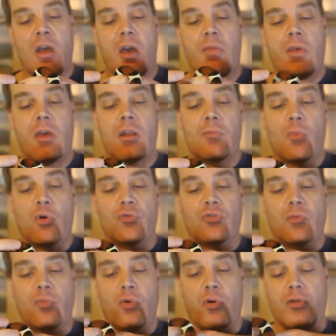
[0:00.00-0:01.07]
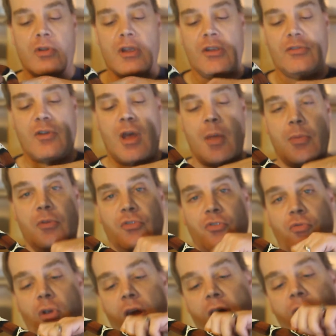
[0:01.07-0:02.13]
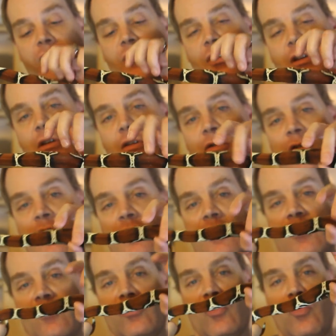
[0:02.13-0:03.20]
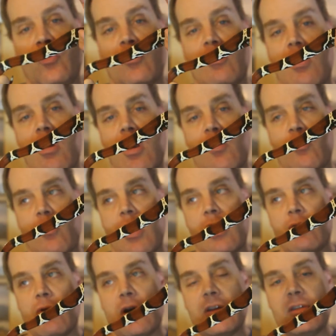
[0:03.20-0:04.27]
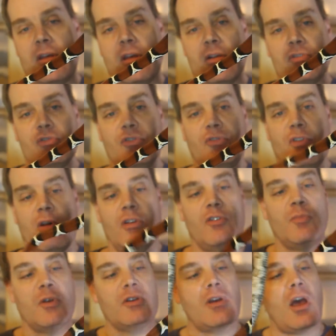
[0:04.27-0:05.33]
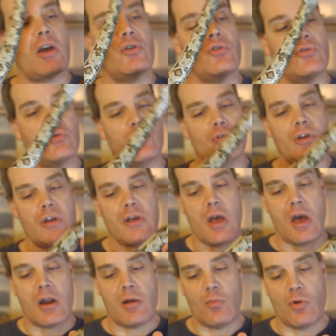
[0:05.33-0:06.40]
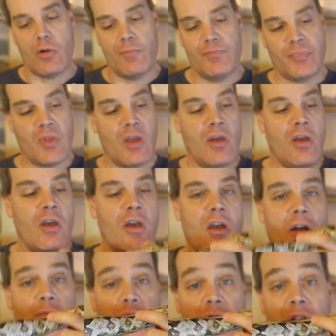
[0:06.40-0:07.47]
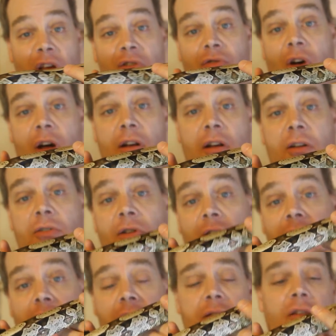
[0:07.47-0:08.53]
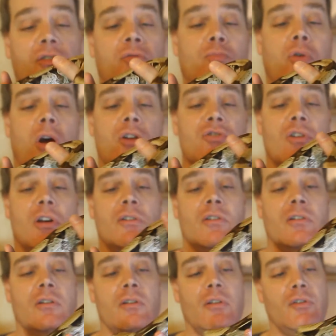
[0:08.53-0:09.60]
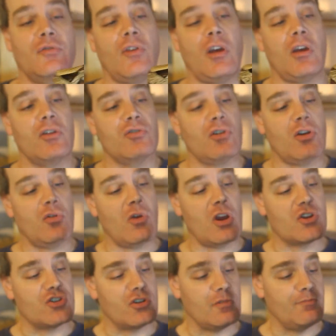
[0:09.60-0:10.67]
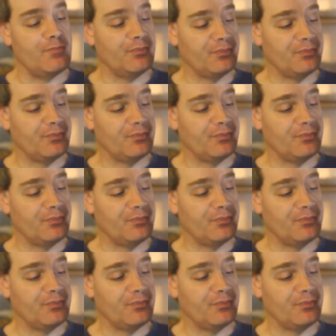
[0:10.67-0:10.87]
And then most importantly, he's got this crazy super long bright red tail. Just a spectacular looking animal. And I'm really excited to take this project into the second generation.